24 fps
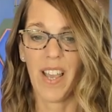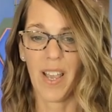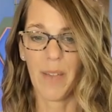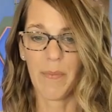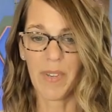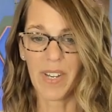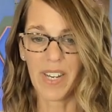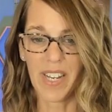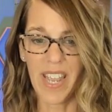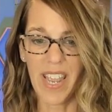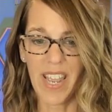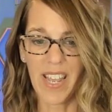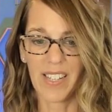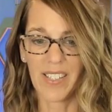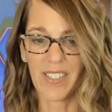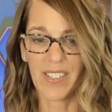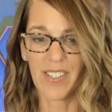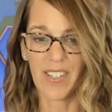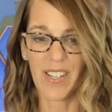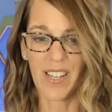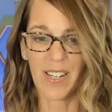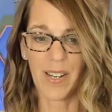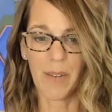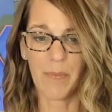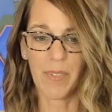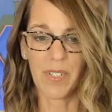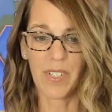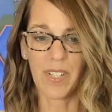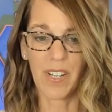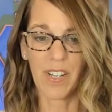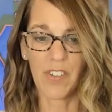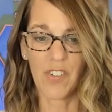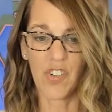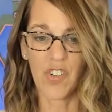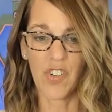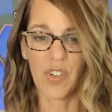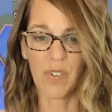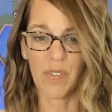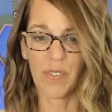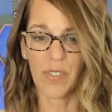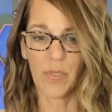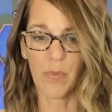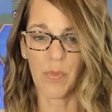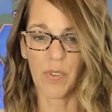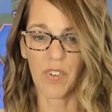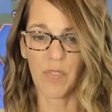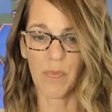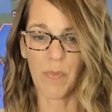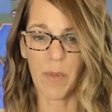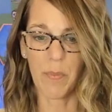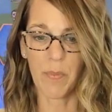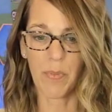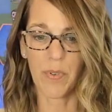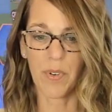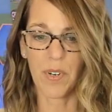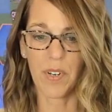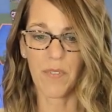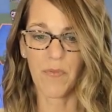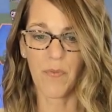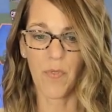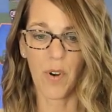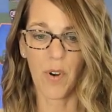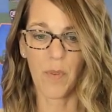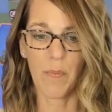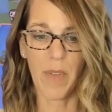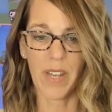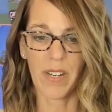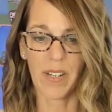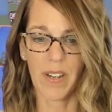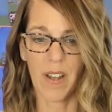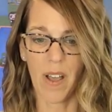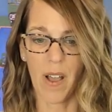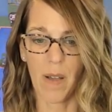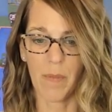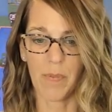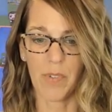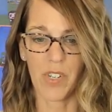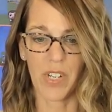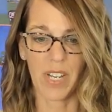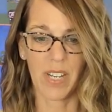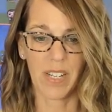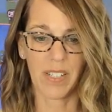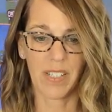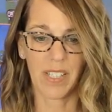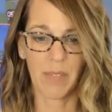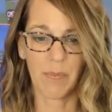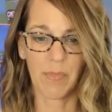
I'm going to cancel, and I'm just going to choose one of my pre-formatted options,